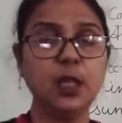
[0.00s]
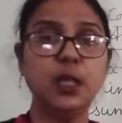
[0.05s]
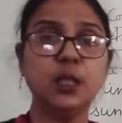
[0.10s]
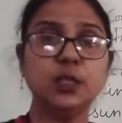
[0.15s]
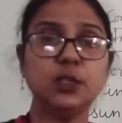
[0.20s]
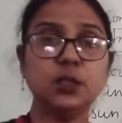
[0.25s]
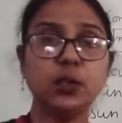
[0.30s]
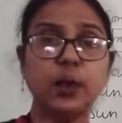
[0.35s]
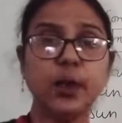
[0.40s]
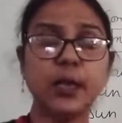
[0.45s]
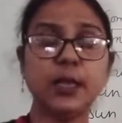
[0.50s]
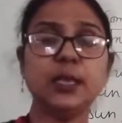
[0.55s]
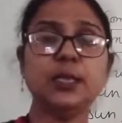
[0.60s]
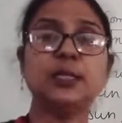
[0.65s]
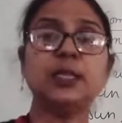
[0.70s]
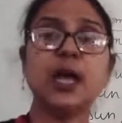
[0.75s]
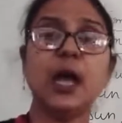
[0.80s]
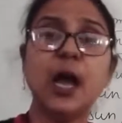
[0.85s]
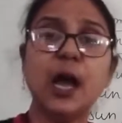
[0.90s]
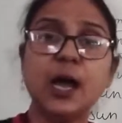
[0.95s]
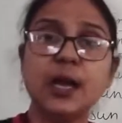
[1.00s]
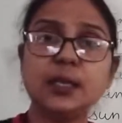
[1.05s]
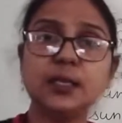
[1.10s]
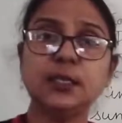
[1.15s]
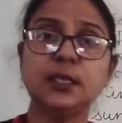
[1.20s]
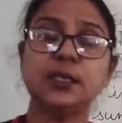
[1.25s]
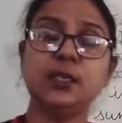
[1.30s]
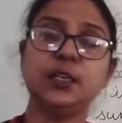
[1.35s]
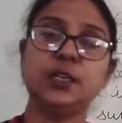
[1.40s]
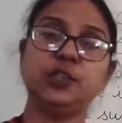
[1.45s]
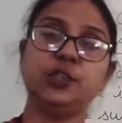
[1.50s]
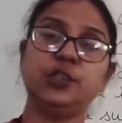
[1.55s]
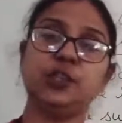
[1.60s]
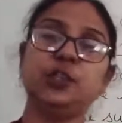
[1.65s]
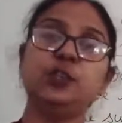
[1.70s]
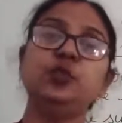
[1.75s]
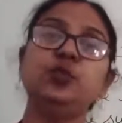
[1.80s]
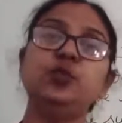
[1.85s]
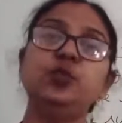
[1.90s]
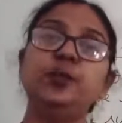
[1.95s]
So, it is our
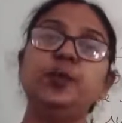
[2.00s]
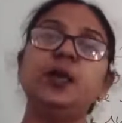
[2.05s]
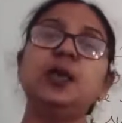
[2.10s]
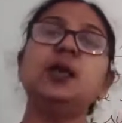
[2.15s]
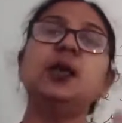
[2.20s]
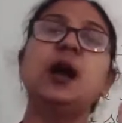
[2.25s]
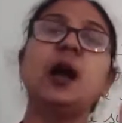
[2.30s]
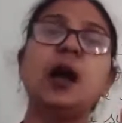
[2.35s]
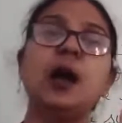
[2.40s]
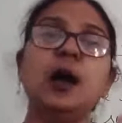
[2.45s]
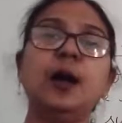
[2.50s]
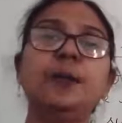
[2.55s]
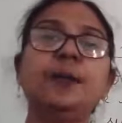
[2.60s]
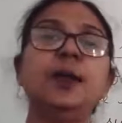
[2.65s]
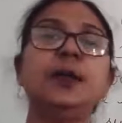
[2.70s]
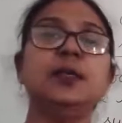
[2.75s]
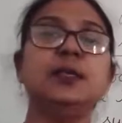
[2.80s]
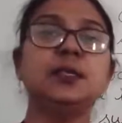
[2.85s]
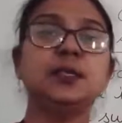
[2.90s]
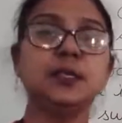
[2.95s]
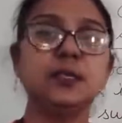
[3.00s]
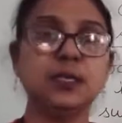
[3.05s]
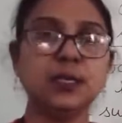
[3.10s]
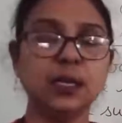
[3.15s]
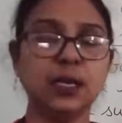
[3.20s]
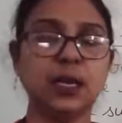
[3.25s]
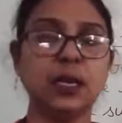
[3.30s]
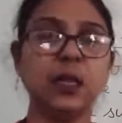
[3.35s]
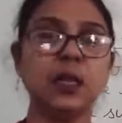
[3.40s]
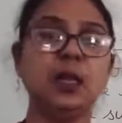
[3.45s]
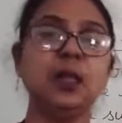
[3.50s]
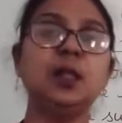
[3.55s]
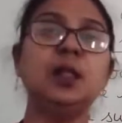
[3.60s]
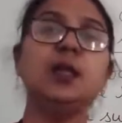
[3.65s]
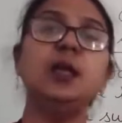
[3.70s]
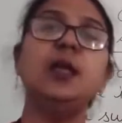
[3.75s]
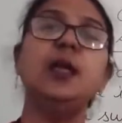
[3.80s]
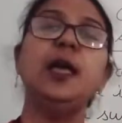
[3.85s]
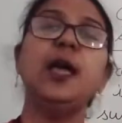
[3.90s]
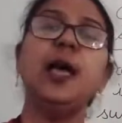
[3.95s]
suggestion to be calm and still
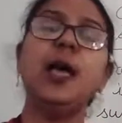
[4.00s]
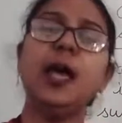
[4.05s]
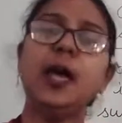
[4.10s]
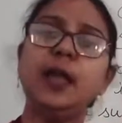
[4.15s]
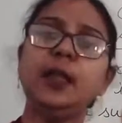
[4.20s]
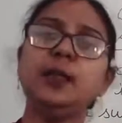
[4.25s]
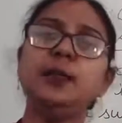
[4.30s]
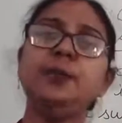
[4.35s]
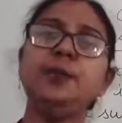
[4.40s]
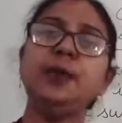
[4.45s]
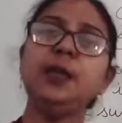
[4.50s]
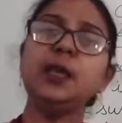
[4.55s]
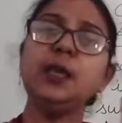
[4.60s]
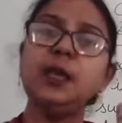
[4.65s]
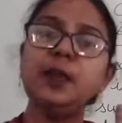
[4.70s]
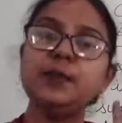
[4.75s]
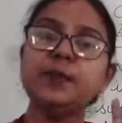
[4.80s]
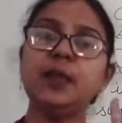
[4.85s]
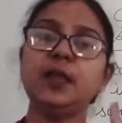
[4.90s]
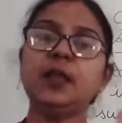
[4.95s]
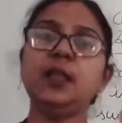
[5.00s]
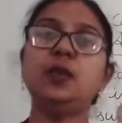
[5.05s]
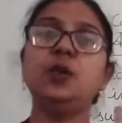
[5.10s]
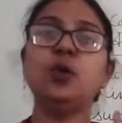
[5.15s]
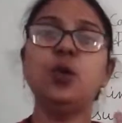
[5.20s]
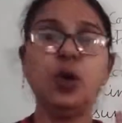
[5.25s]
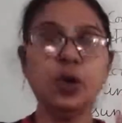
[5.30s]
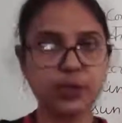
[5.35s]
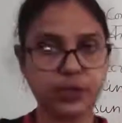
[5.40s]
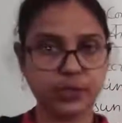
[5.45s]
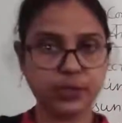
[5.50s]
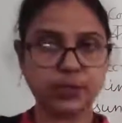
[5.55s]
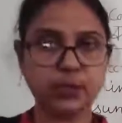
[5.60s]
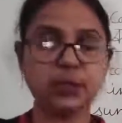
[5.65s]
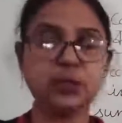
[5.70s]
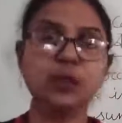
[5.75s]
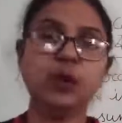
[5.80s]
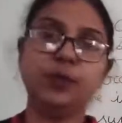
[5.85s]
and be very cautious.